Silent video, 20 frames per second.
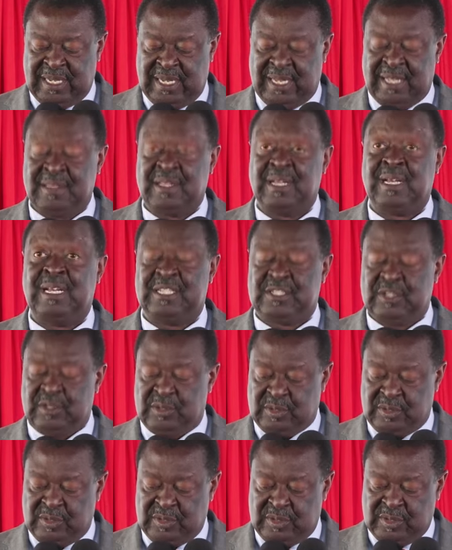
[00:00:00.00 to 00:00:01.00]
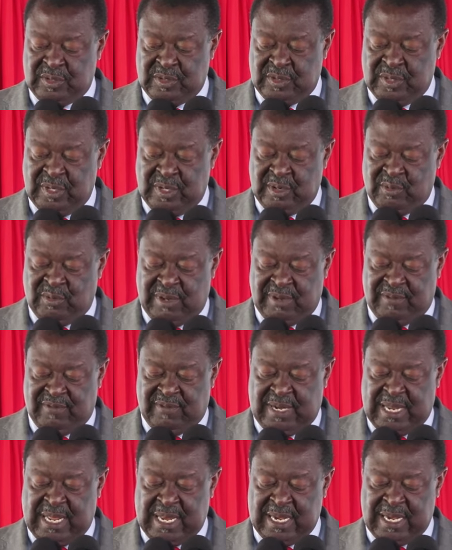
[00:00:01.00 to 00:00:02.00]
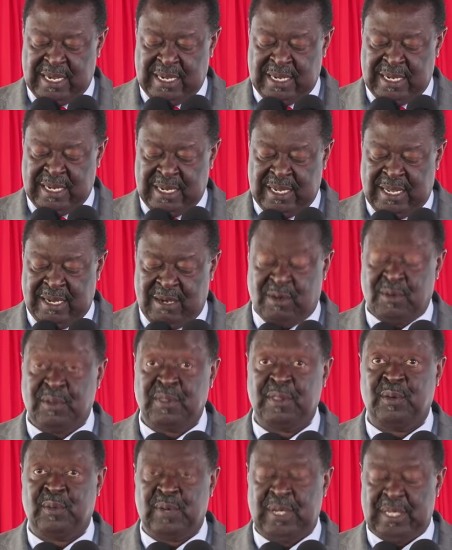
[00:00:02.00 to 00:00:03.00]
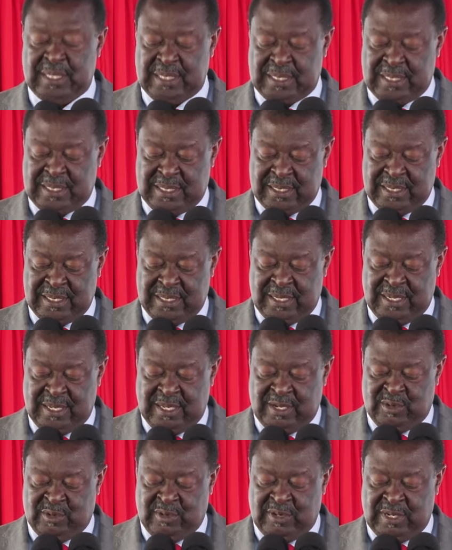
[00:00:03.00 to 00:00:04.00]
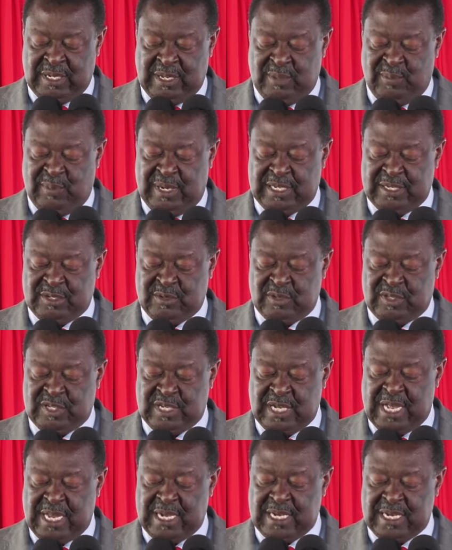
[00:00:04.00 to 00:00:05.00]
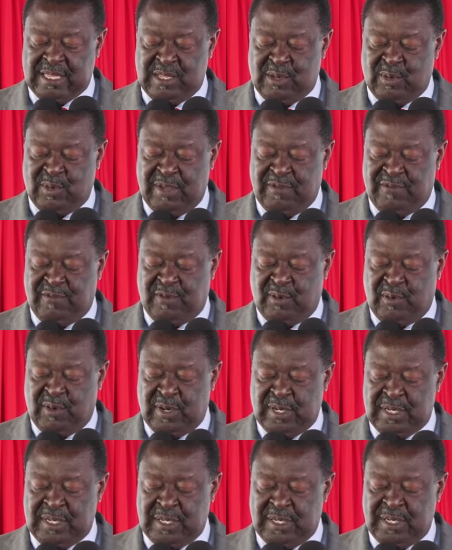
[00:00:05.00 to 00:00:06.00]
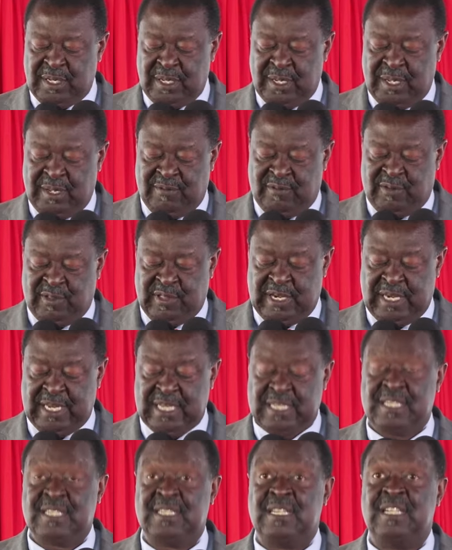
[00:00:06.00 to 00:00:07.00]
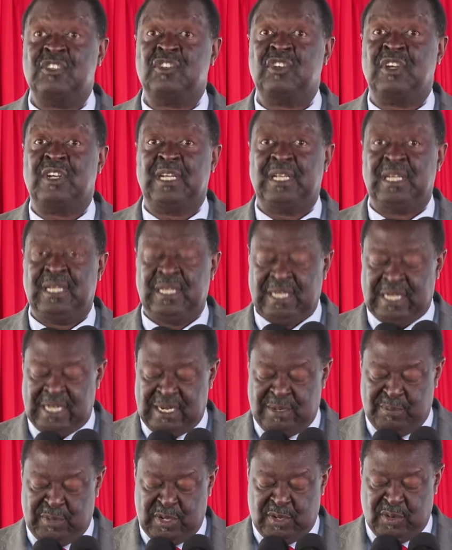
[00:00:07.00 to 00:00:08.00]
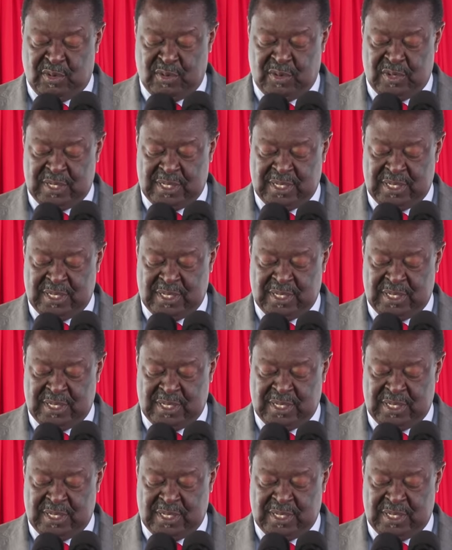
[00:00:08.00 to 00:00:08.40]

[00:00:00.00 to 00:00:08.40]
and the lessons we have learned along the way, to enable us to chart the way forward for the next century and beyond.